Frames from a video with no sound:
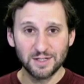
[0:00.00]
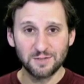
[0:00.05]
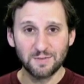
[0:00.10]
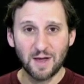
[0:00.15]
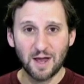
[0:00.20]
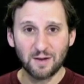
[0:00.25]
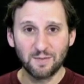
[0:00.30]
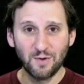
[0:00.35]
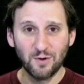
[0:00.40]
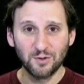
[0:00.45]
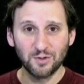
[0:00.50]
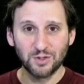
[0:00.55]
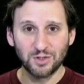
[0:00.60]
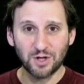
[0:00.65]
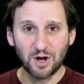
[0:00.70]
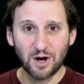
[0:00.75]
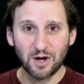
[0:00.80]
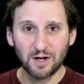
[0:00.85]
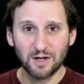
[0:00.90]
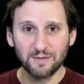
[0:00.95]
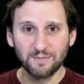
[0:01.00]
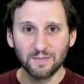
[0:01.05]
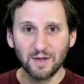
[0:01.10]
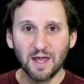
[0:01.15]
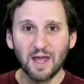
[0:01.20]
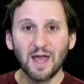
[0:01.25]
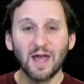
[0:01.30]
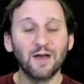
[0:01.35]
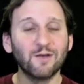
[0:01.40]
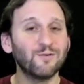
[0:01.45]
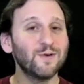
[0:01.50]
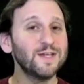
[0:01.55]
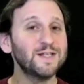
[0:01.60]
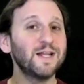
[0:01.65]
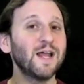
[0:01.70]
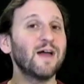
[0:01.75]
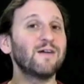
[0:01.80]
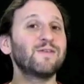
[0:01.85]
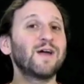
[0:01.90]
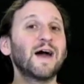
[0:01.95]
since MacMost started, and
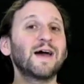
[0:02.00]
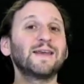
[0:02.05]
recently I've